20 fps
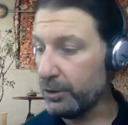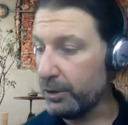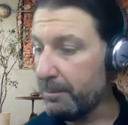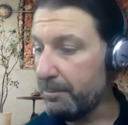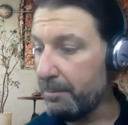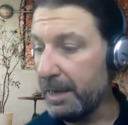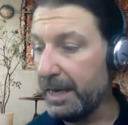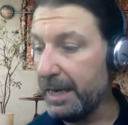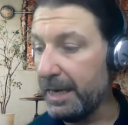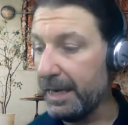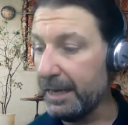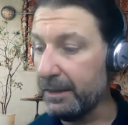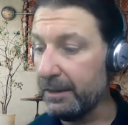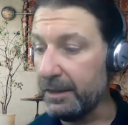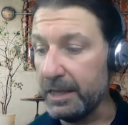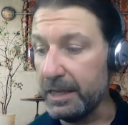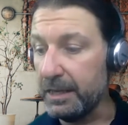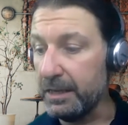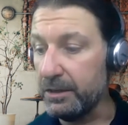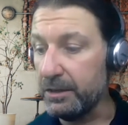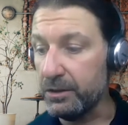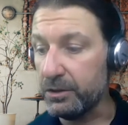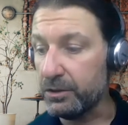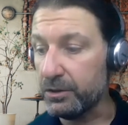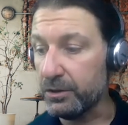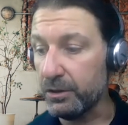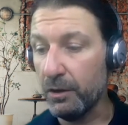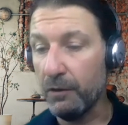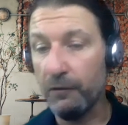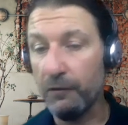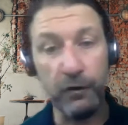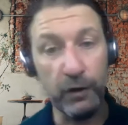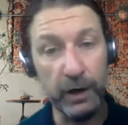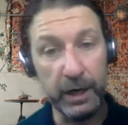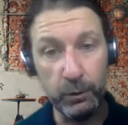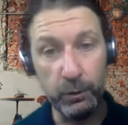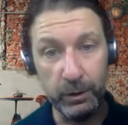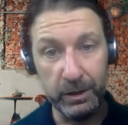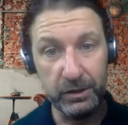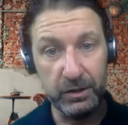are emitting these
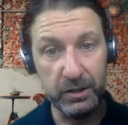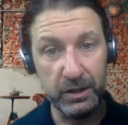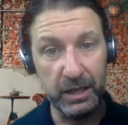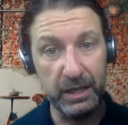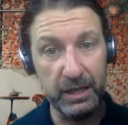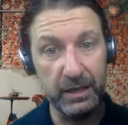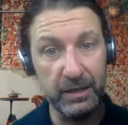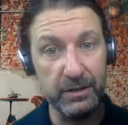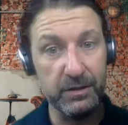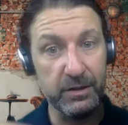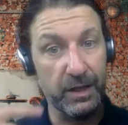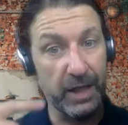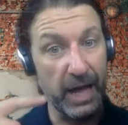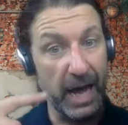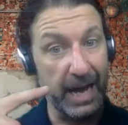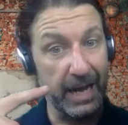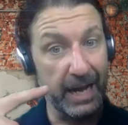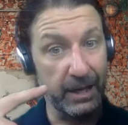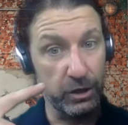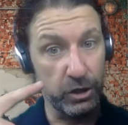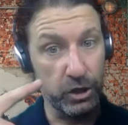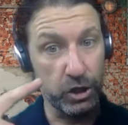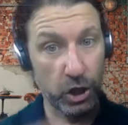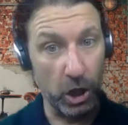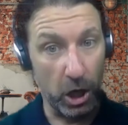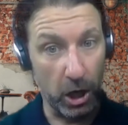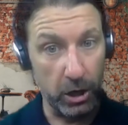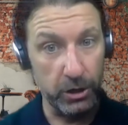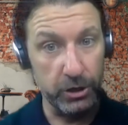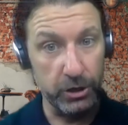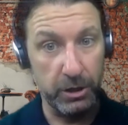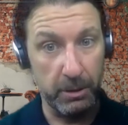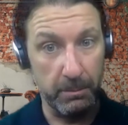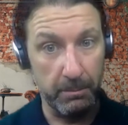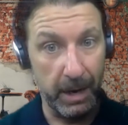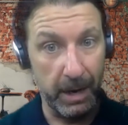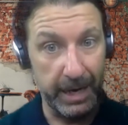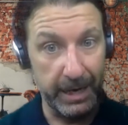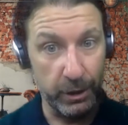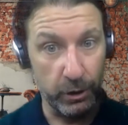frequencies that charge the
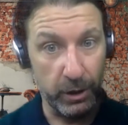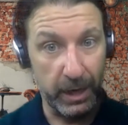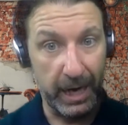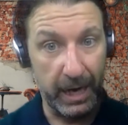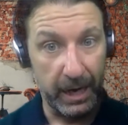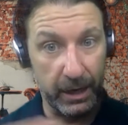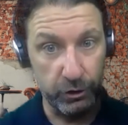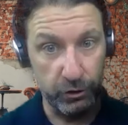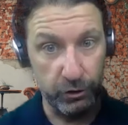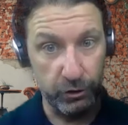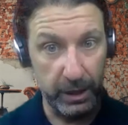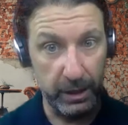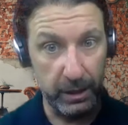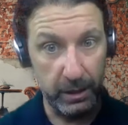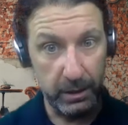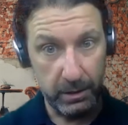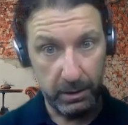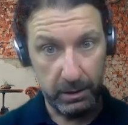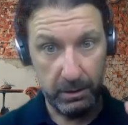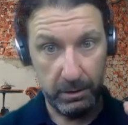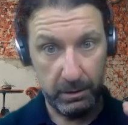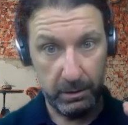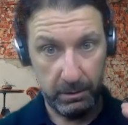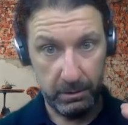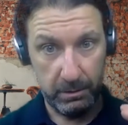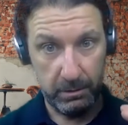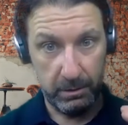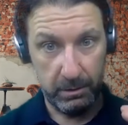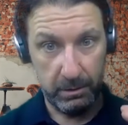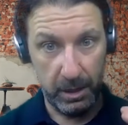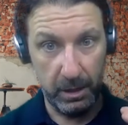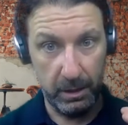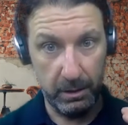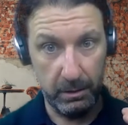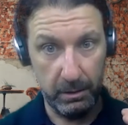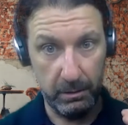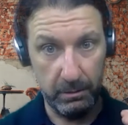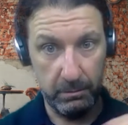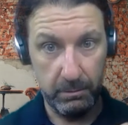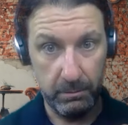mitochondria
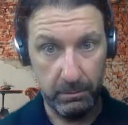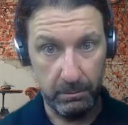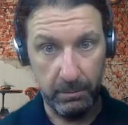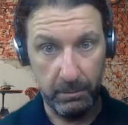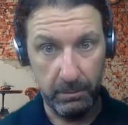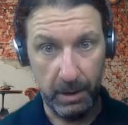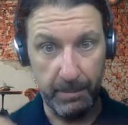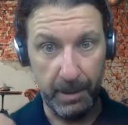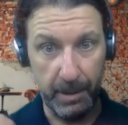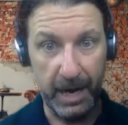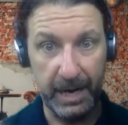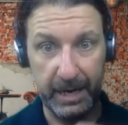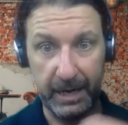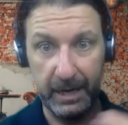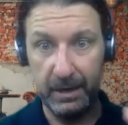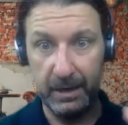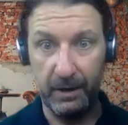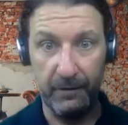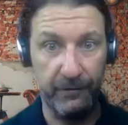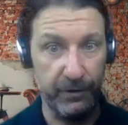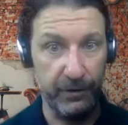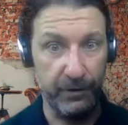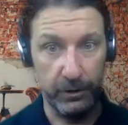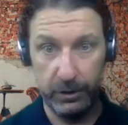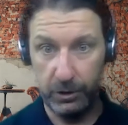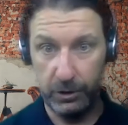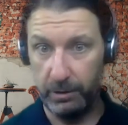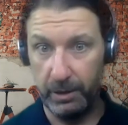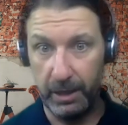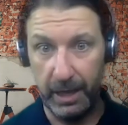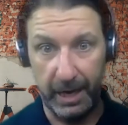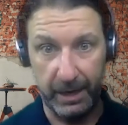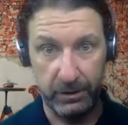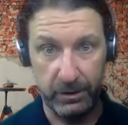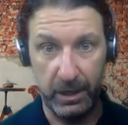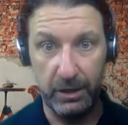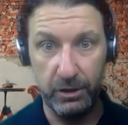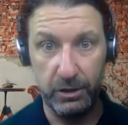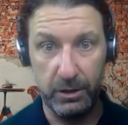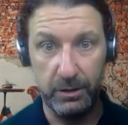in my body, and I feel this
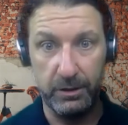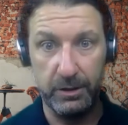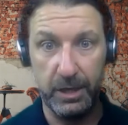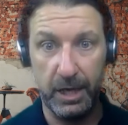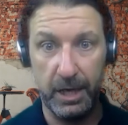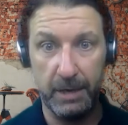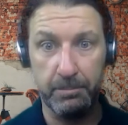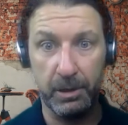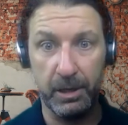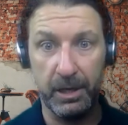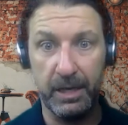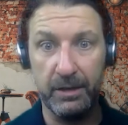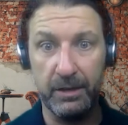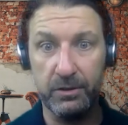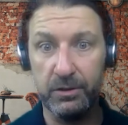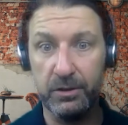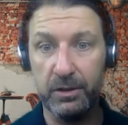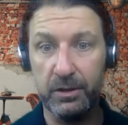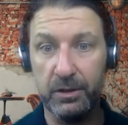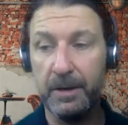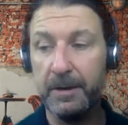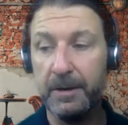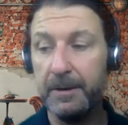relaxation take place.